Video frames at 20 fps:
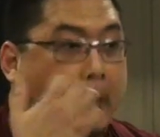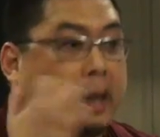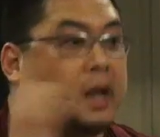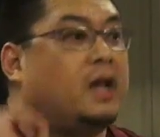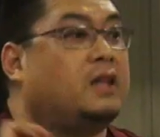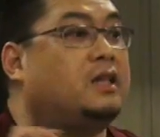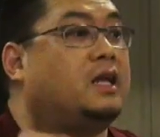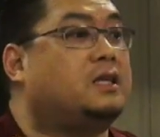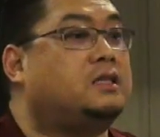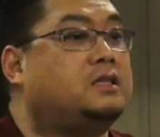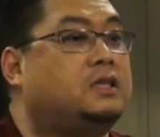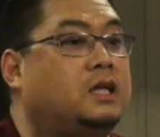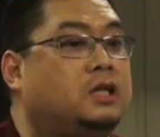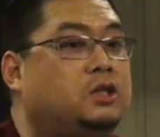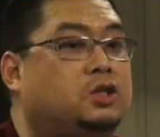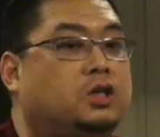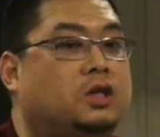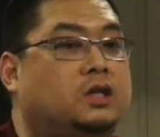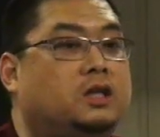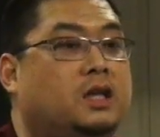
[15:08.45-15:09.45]
And they
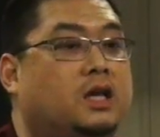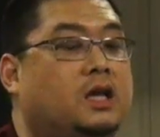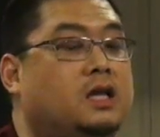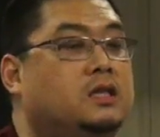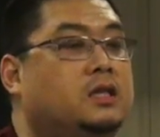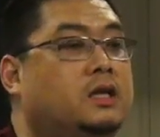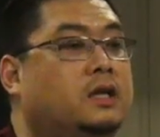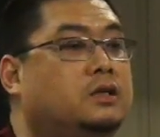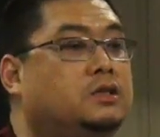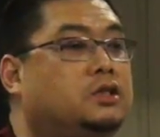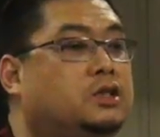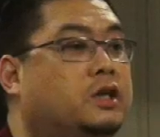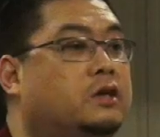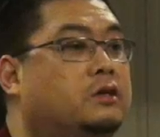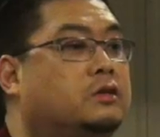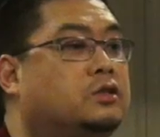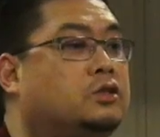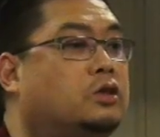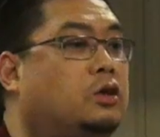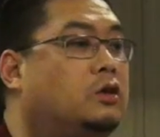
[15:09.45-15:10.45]
teach in Indian
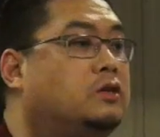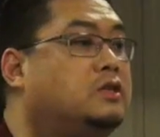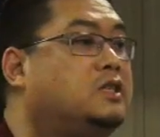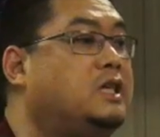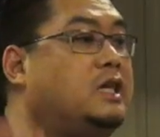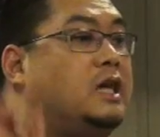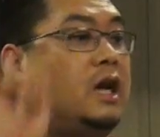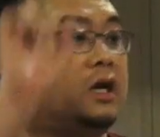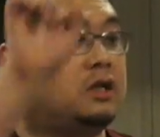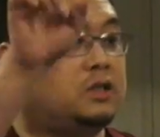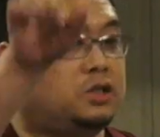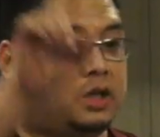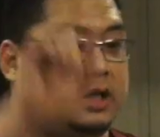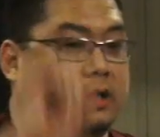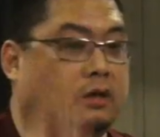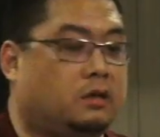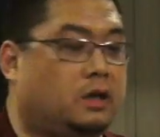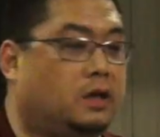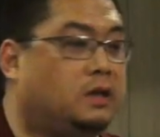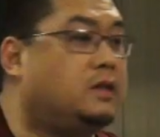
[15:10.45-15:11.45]
jails called Tihar
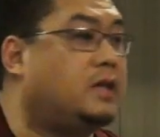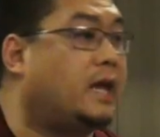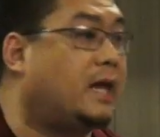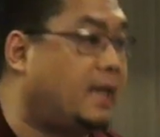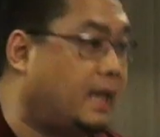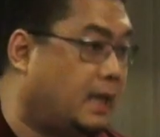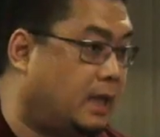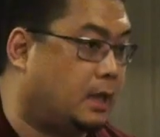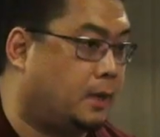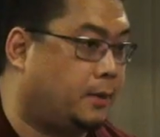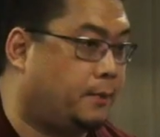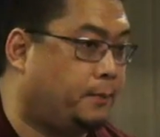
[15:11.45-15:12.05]
jail in Delhi.